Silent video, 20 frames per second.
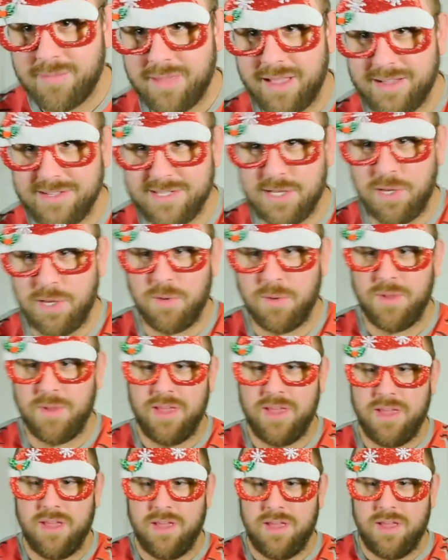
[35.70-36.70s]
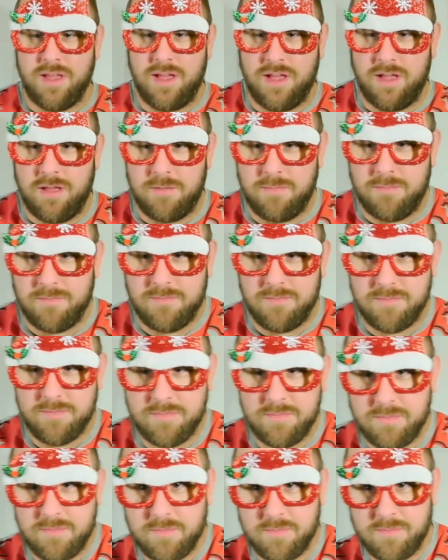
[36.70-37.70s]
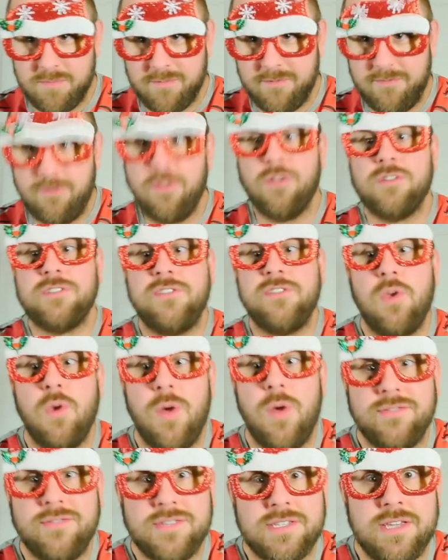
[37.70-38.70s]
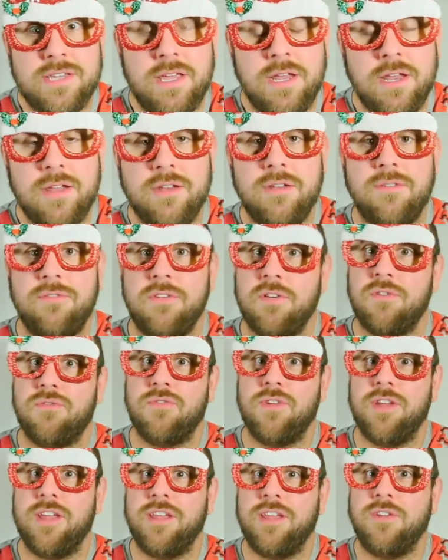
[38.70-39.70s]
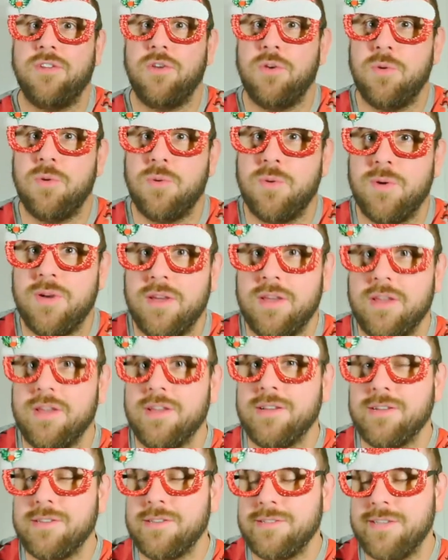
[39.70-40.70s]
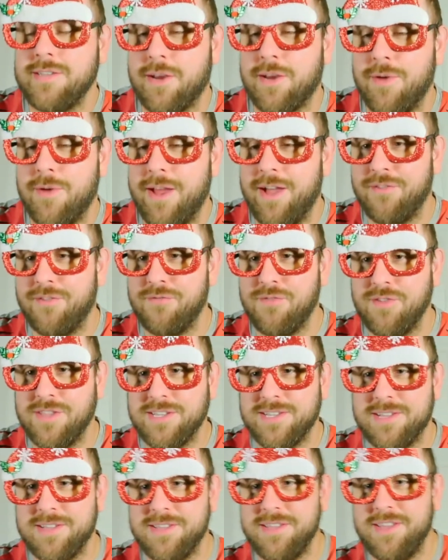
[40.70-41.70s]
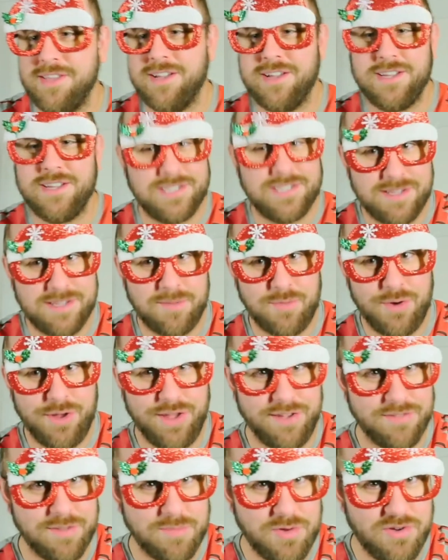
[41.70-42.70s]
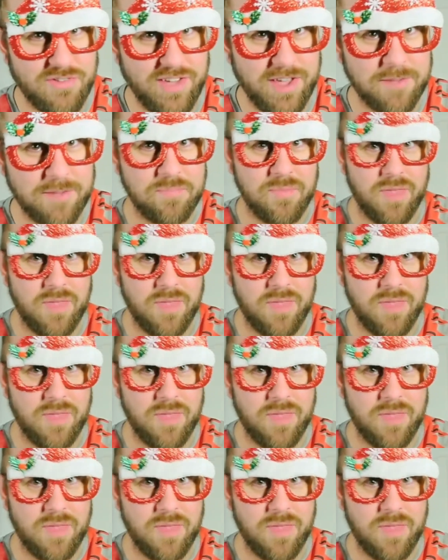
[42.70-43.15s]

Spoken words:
So, for those of you who haven't seen it, feel free to stick around for the summary of the movie.